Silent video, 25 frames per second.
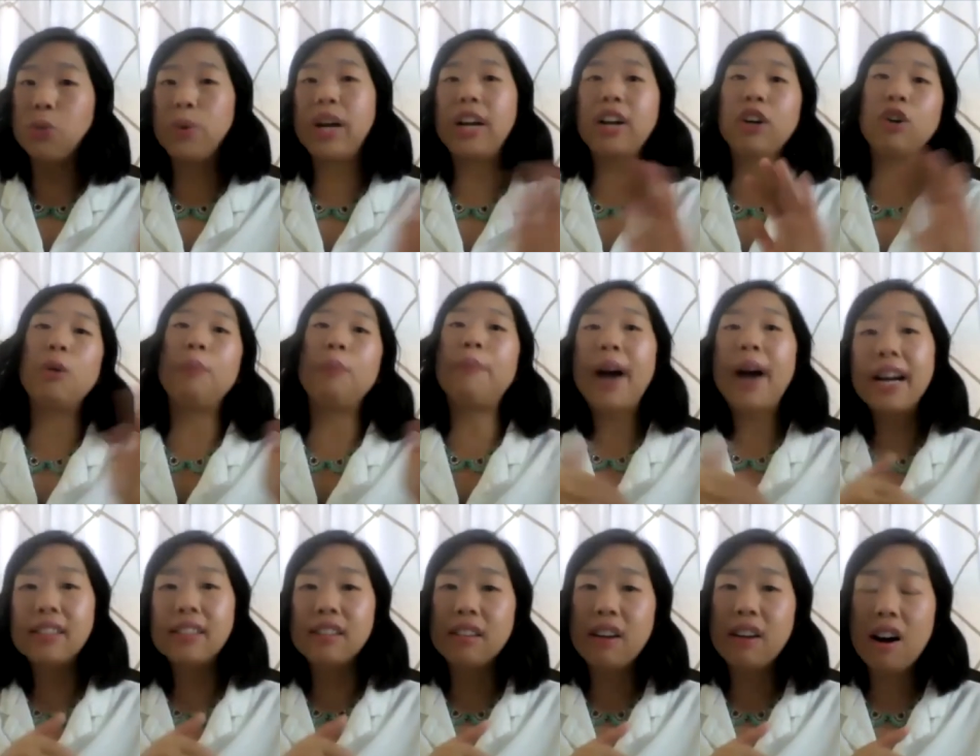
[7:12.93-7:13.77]
We had to go
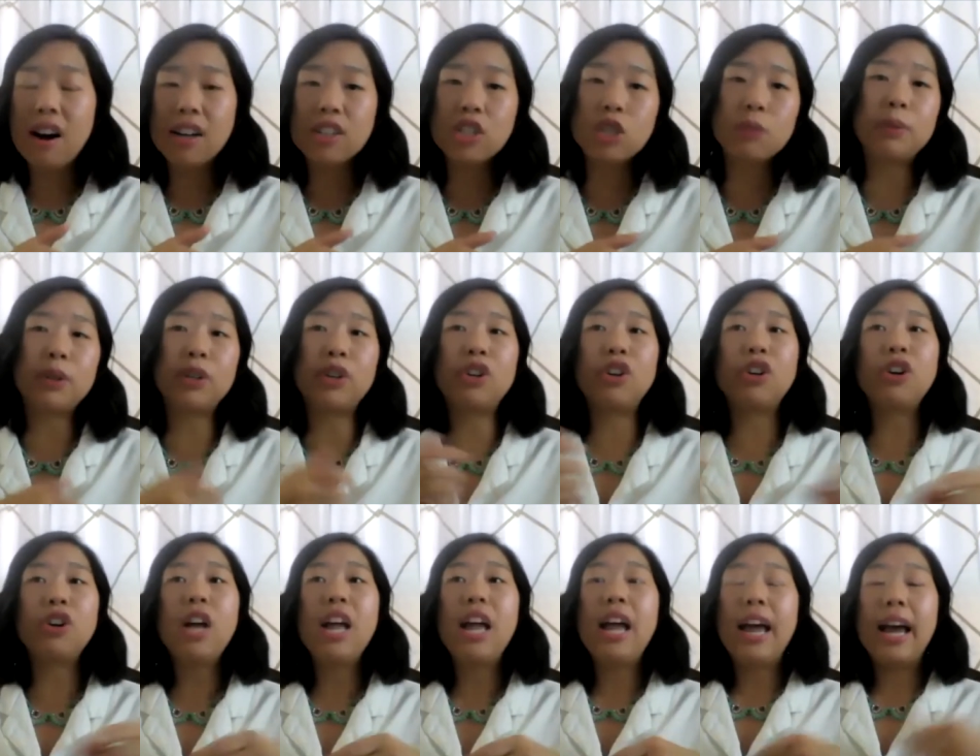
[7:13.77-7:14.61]
back to the
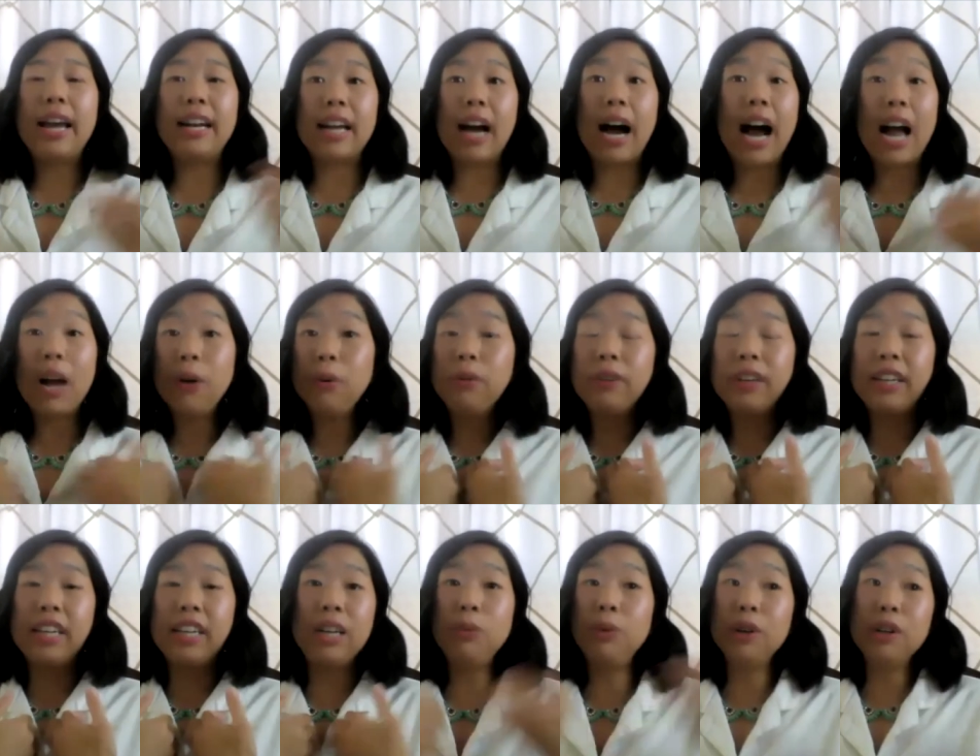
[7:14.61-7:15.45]
hospital, and I
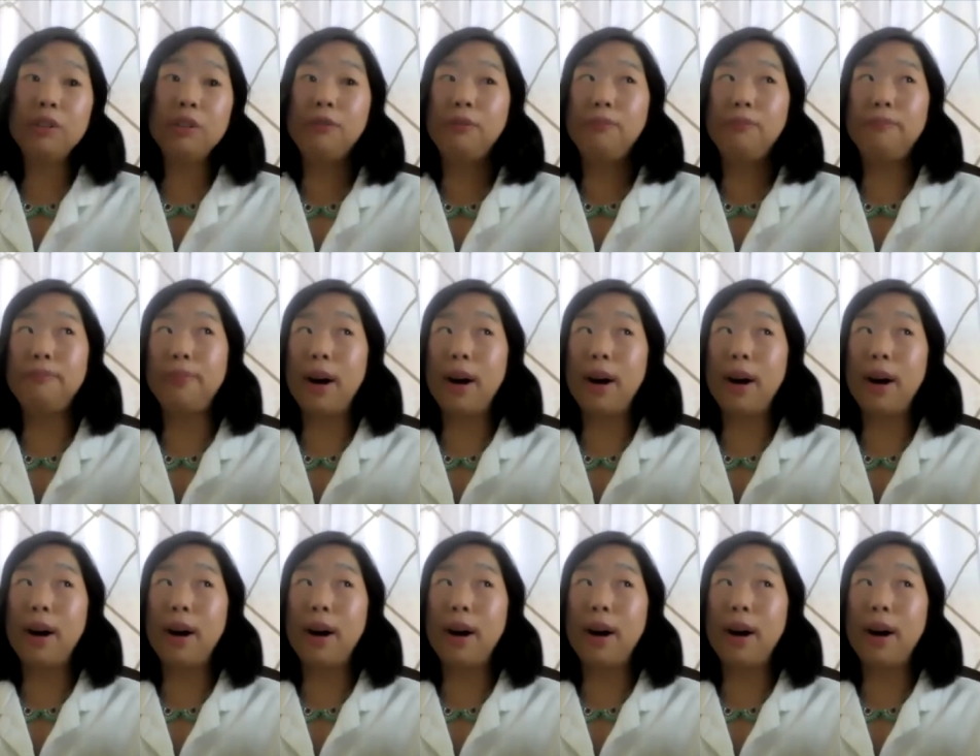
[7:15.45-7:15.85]
he would have